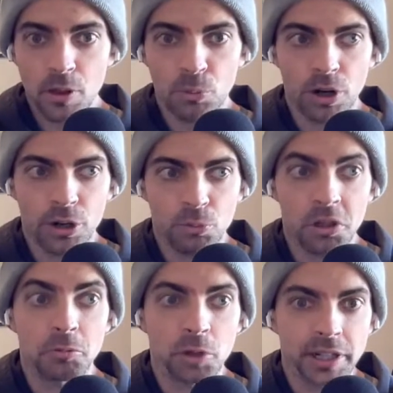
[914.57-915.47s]

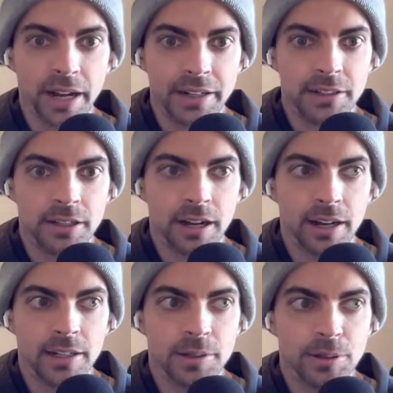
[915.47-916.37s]
we're gunning,
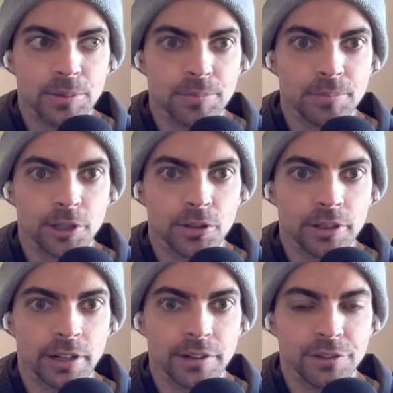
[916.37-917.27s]

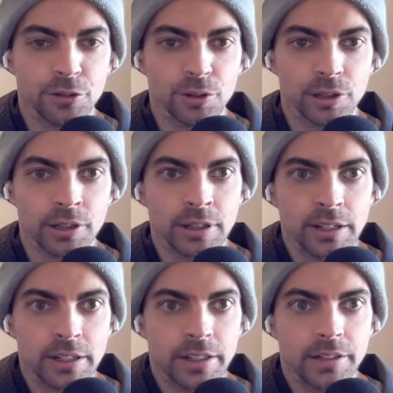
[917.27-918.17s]
gunning for
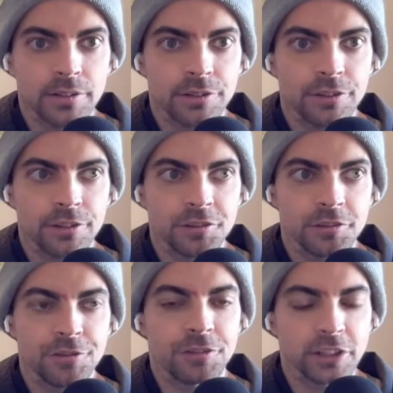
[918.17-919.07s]
kind of
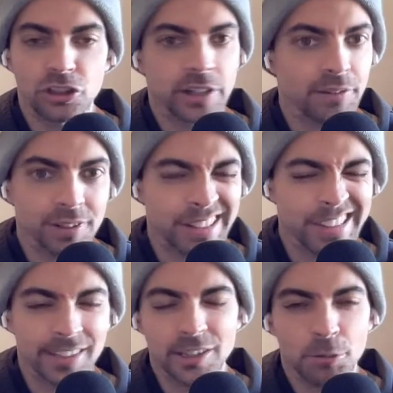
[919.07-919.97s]
finishing everything
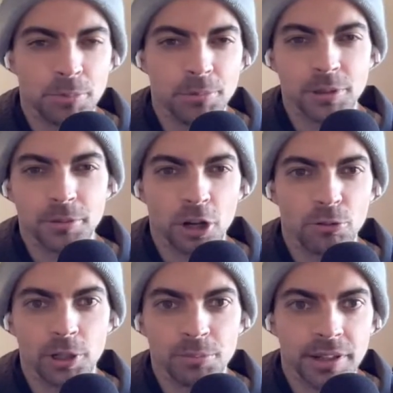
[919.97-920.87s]
except maybe some of the
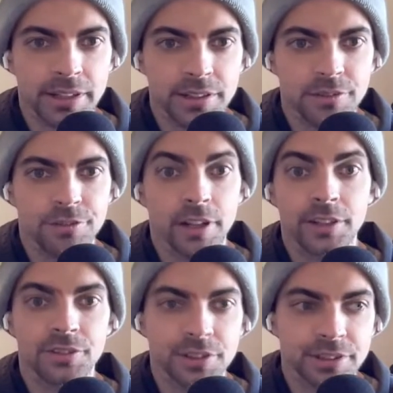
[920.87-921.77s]
artwork by the end
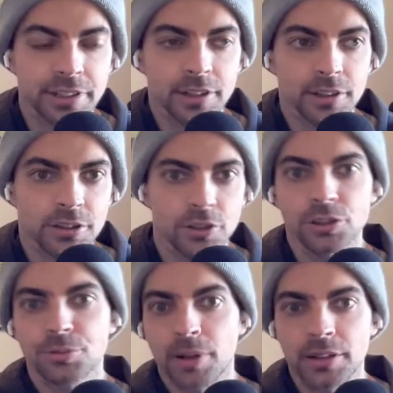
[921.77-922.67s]
of this year.
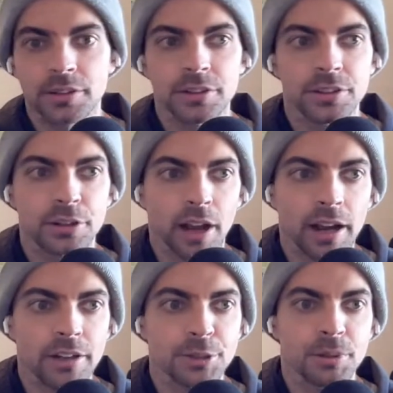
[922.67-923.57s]
Spend
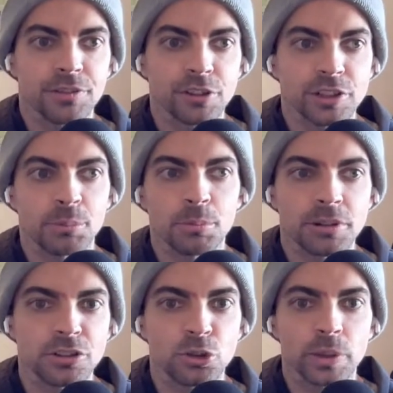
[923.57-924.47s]
the first couple
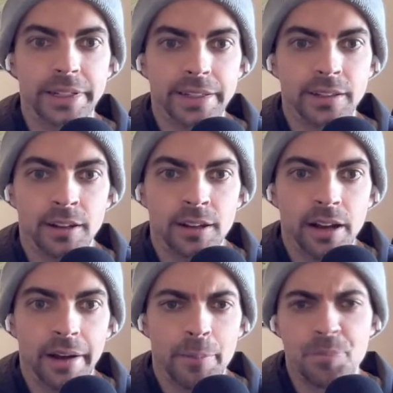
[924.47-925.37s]
months tweaking,
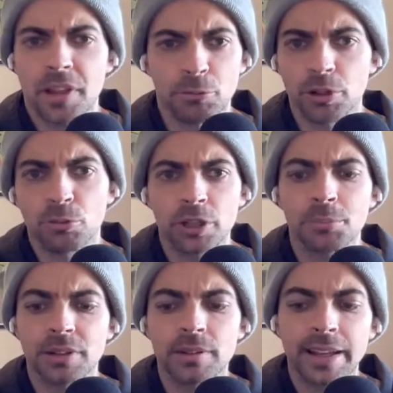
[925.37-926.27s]
and we're gonna
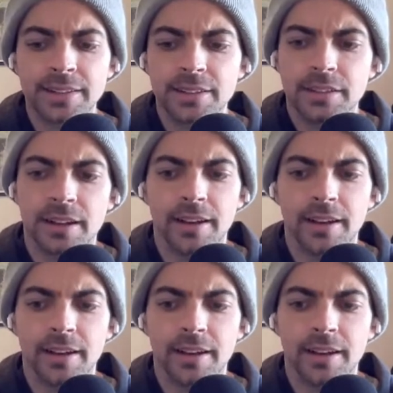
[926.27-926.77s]
be late.